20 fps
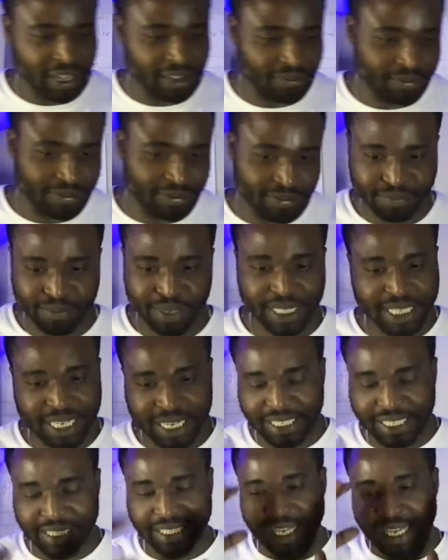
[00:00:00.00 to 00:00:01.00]
I've
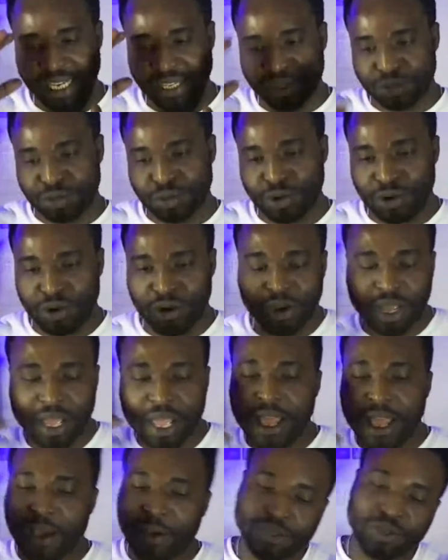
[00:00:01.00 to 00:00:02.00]
basically stayed too long. I
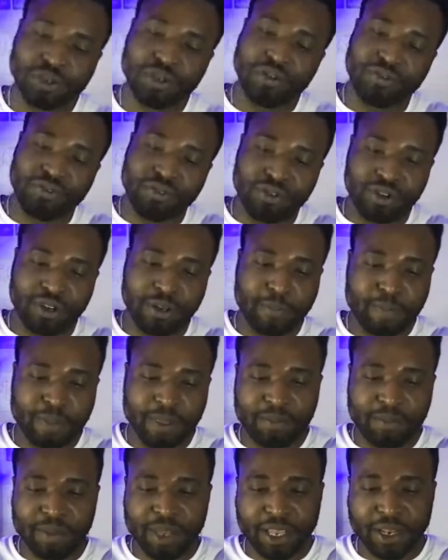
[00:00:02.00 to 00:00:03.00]
was on the phone
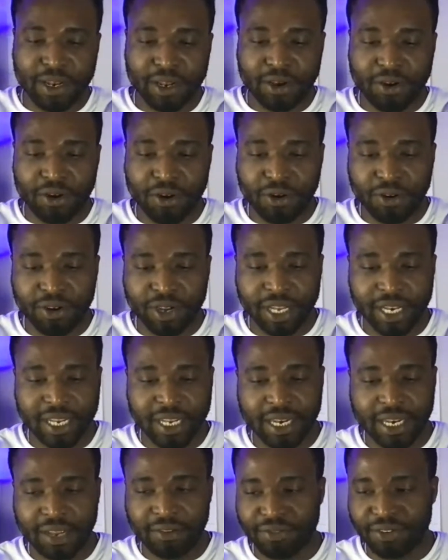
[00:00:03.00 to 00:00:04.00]
making a call, and
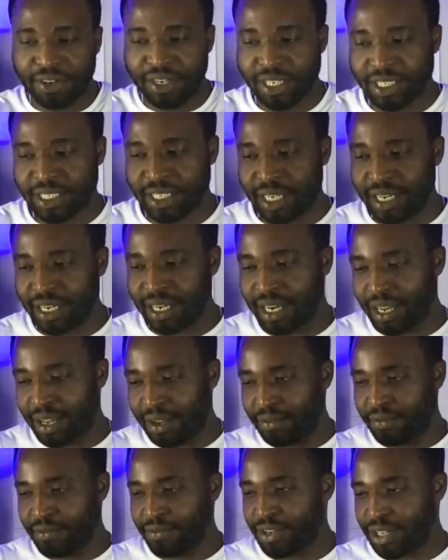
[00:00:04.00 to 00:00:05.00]
then I finished
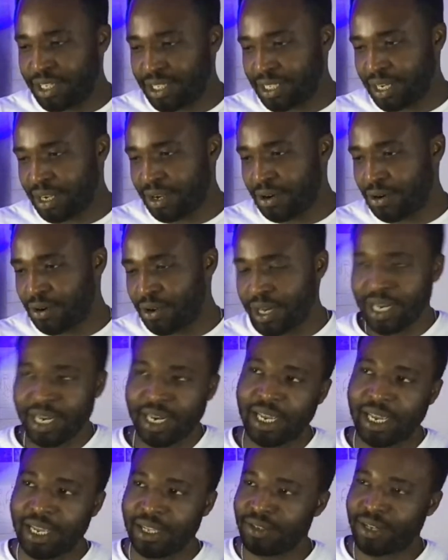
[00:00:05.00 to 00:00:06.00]
that call, and
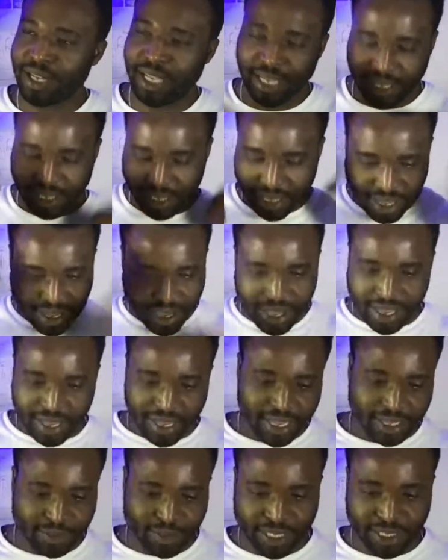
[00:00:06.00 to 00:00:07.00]
then I had to
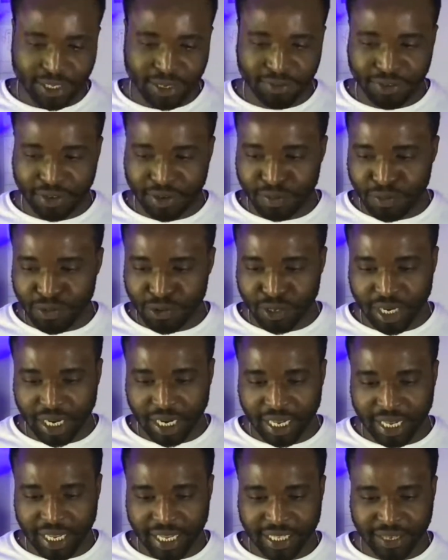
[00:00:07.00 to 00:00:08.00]
get myself in the mood
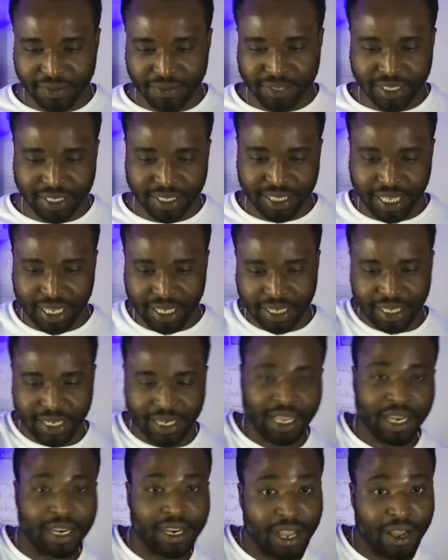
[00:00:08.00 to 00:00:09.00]
and then get everything
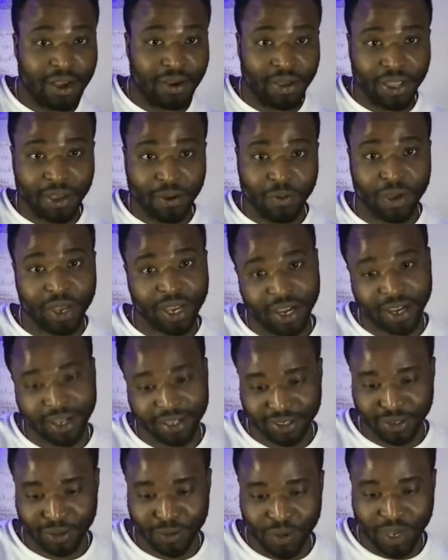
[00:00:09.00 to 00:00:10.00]
started. And now here we
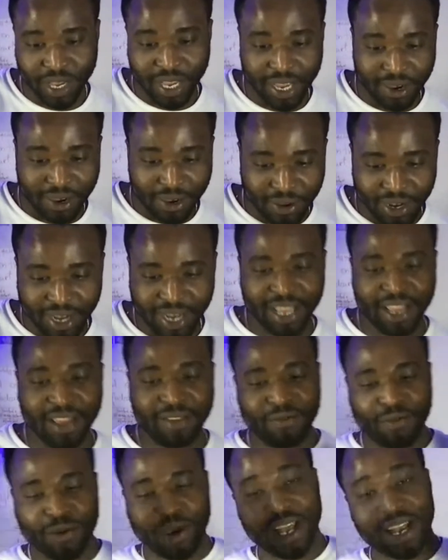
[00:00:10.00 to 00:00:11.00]
are. So we are on
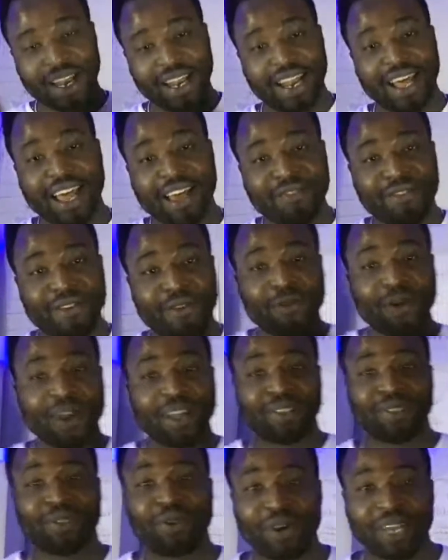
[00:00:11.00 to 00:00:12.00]
live, we are live, and we
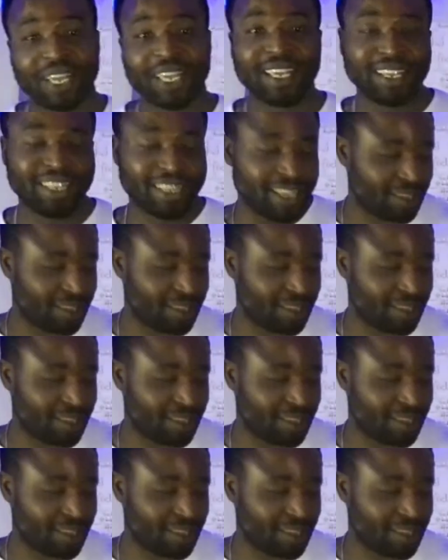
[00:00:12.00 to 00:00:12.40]
are talking.